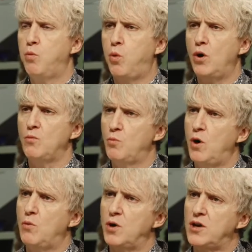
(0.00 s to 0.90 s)

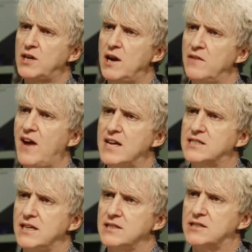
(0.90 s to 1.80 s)
What are the kind of
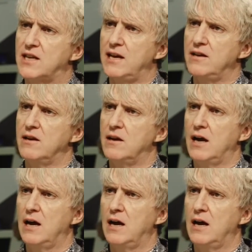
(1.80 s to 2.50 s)
assets then